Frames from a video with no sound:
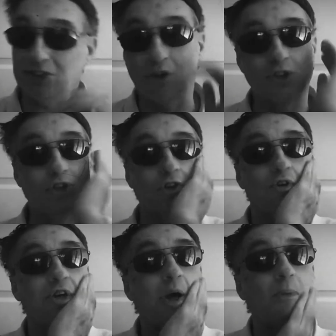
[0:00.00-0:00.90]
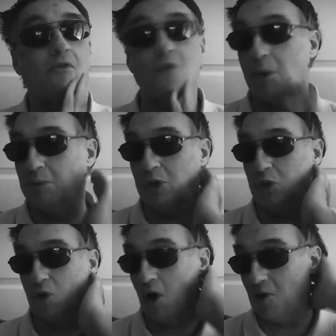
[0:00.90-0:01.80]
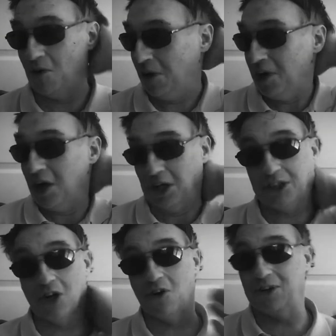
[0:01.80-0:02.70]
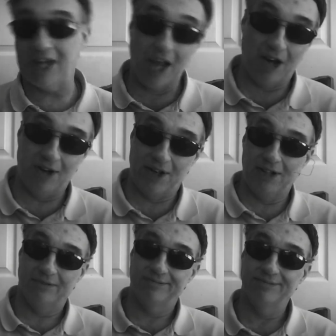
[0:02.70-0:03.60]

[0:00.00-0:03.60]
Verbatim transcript: It's yours truly coming from Toronto, Ontario, Canada.